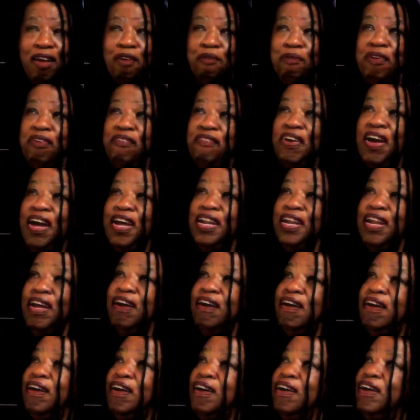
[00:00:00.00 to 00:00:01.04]
We've had
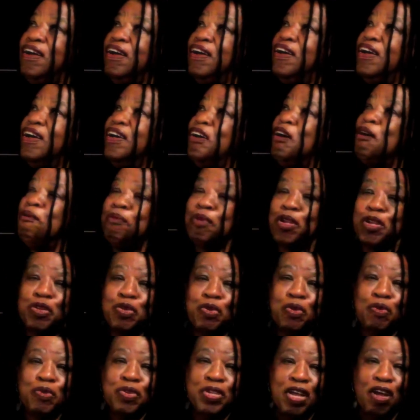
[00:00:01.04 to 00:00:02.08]
a couple of
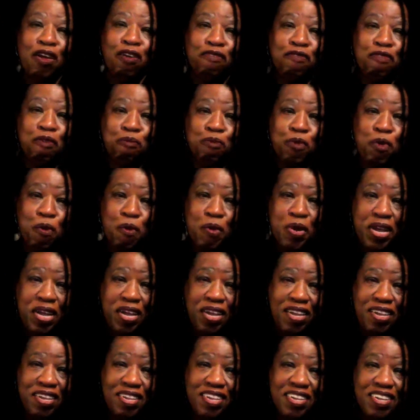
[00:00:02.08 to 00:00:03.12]
schools out from
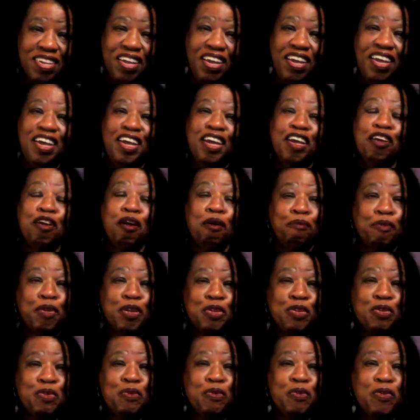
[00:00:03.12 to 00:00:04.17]
Queens, a couple
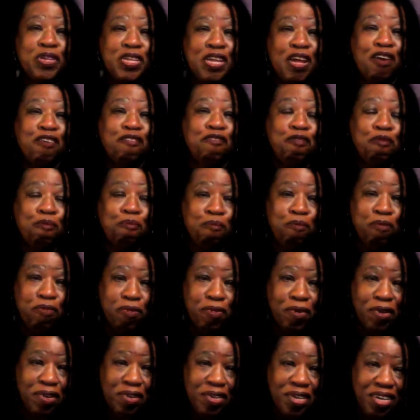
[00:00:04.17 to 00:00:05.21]
of schools out from
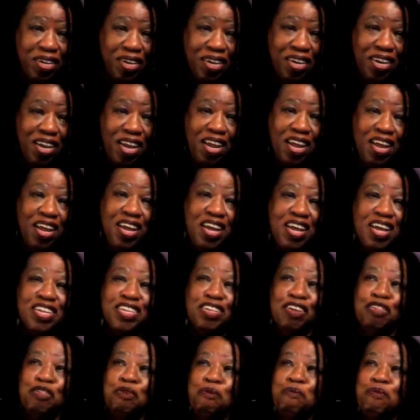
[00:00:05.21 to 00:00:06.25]
Brooklyn.
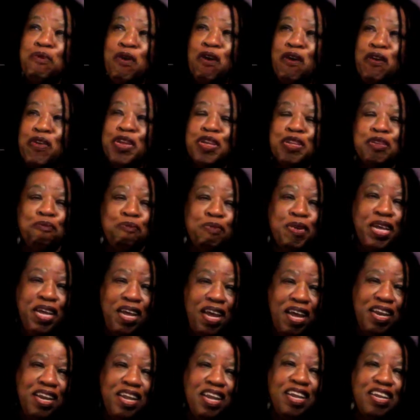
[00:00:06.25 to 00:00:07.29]
So the word is
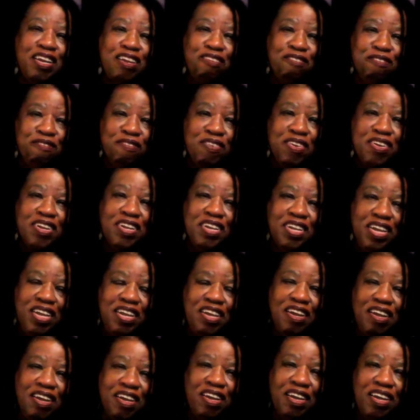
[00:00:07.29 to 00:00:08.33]
beginning to really
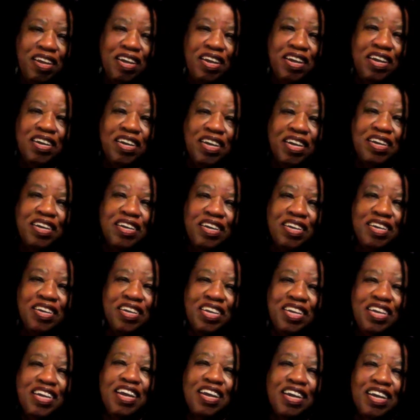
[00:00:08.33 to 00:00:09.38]
uh, uh,
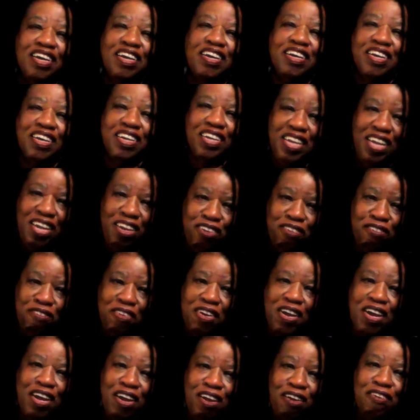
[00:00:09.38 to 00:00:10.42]
uh spread
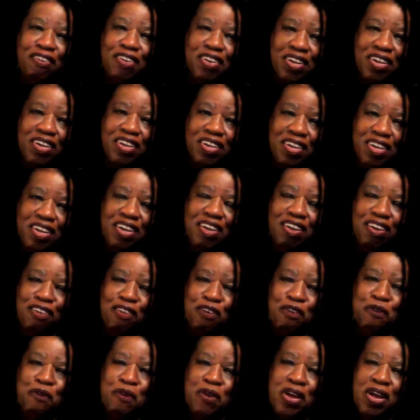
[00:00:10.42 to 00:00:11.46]
around, yes, you
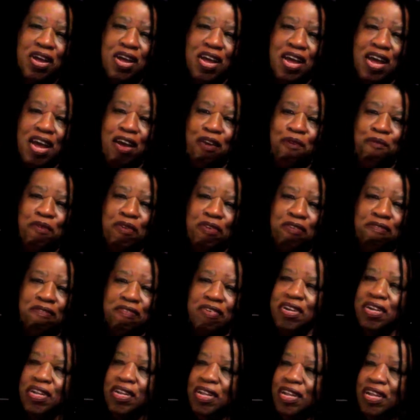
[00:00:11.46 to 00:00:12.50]
know, yes. and we're
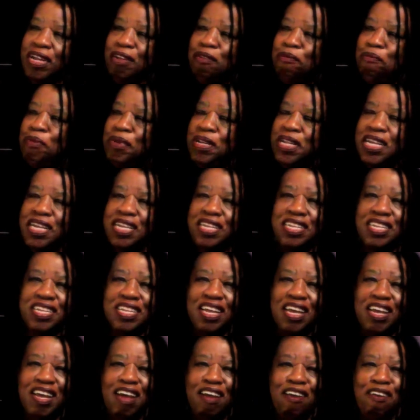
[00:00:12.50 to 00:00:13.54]
really pleased
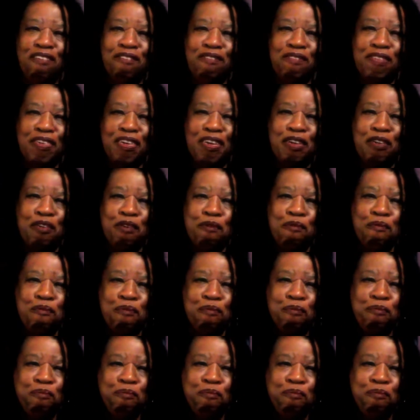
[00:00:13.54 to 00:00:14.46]
to have um,